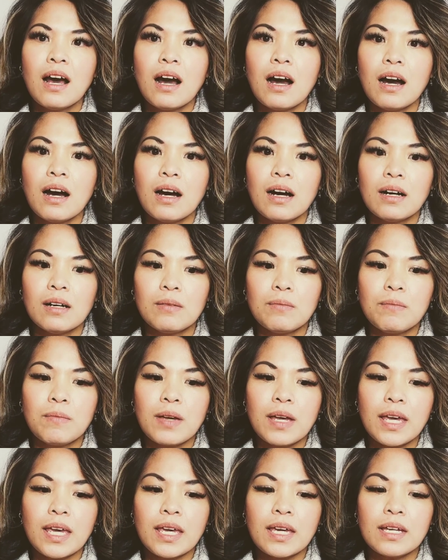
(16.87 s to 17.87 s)

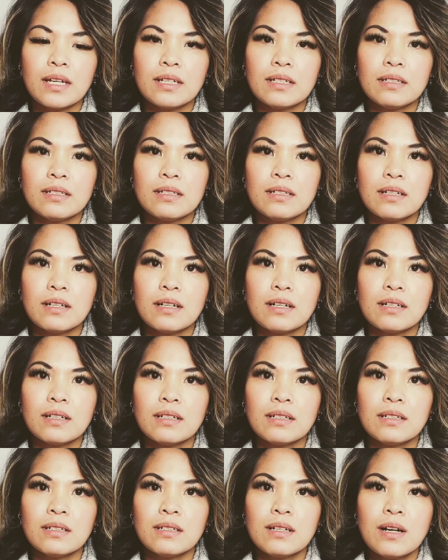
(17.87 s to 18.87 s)
And
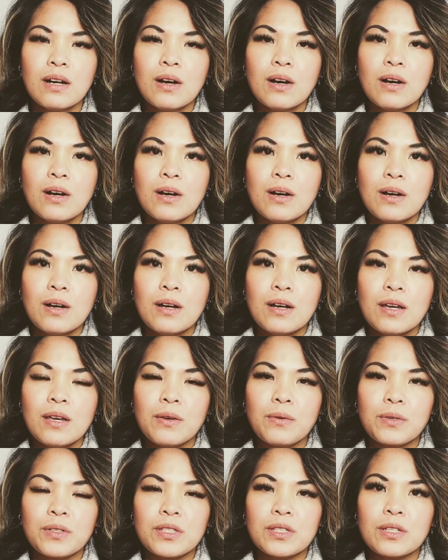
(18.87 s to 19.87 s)

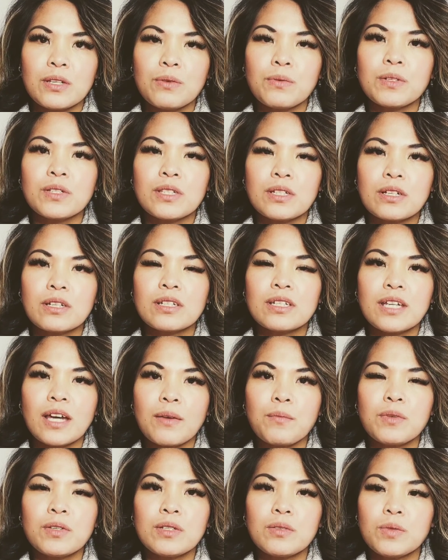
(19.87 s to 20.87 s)
it was a good
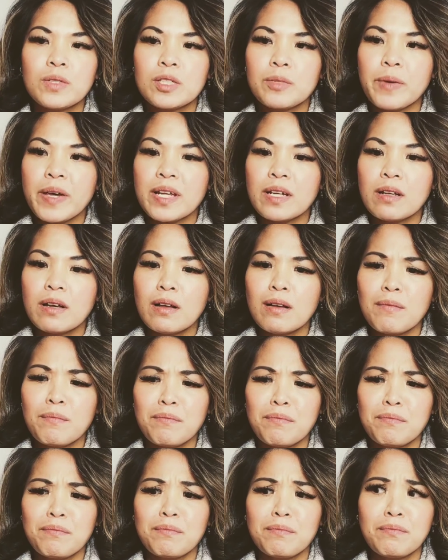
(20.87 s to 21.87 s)
time. We spent a
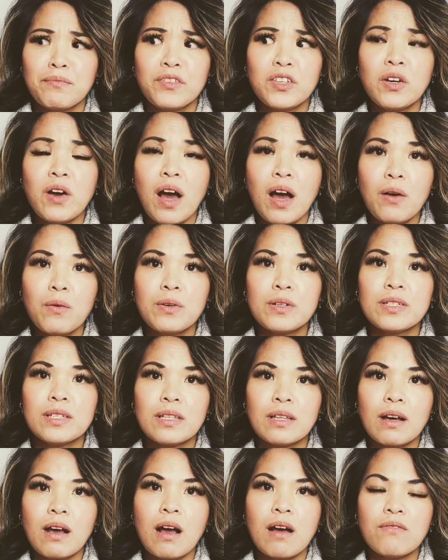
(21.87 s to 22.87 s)
few hours
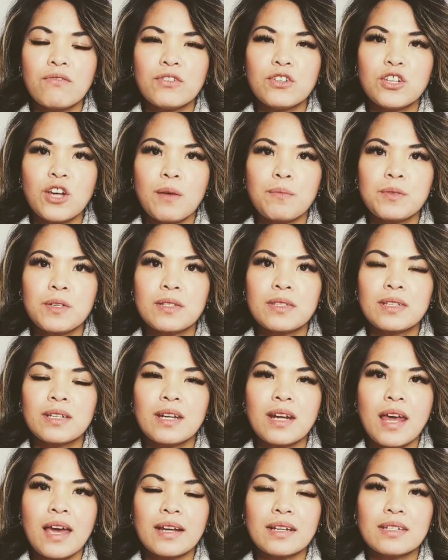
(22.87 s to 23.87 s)
in the coffee shop just
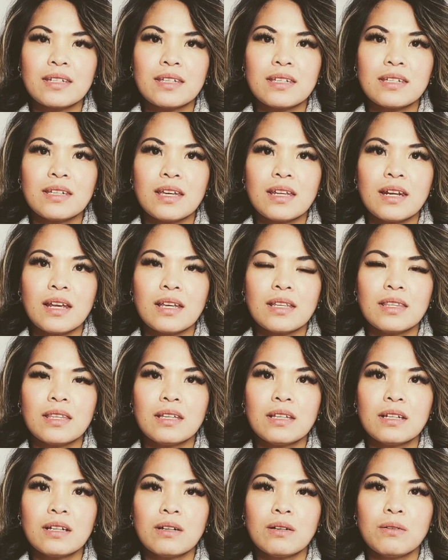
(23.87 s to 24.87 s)
connecting, and I
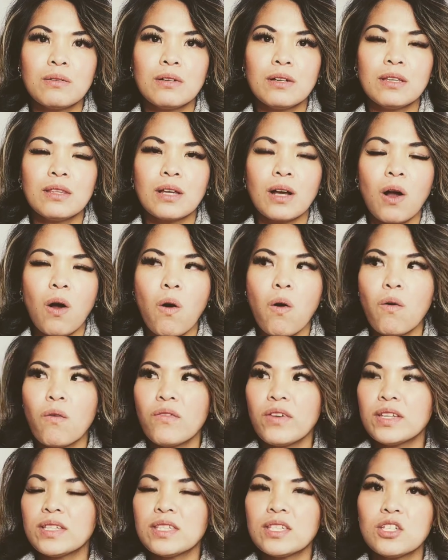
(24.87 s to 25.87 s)
think in the
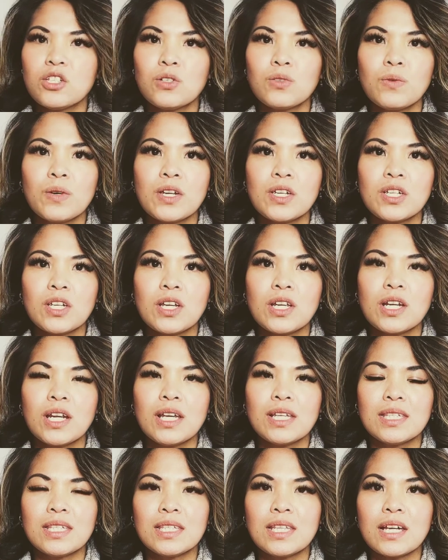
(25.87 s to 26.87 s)
COVID situation,
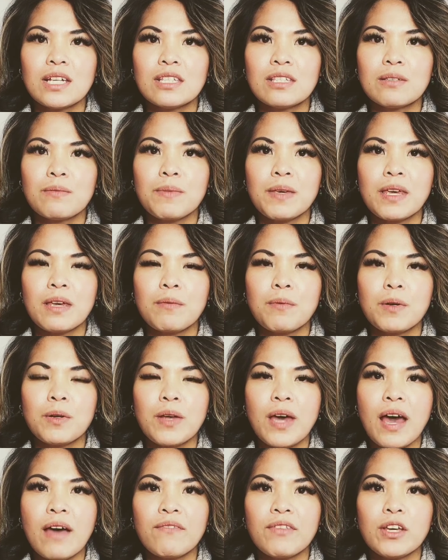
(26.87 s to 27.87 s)
it's nice to be able
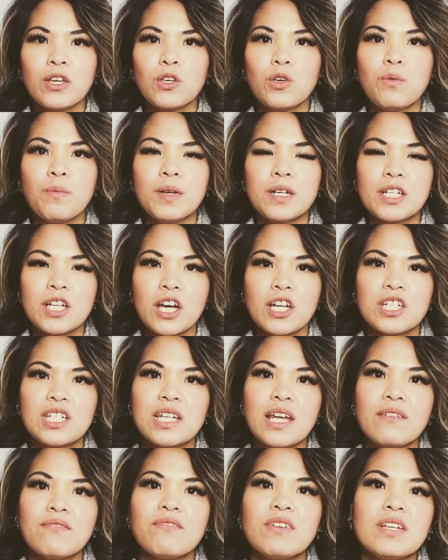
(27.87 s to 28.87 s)
to have that human touch,
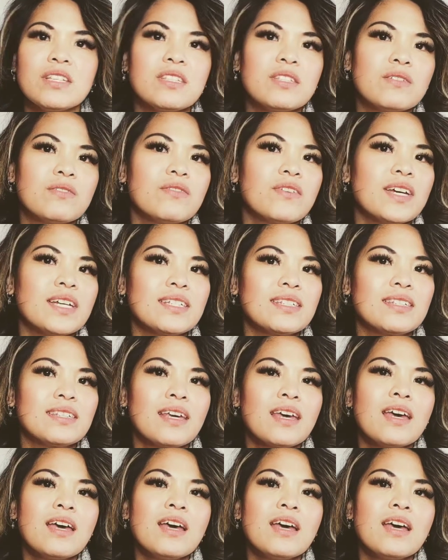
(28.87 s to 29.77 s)
that face to face.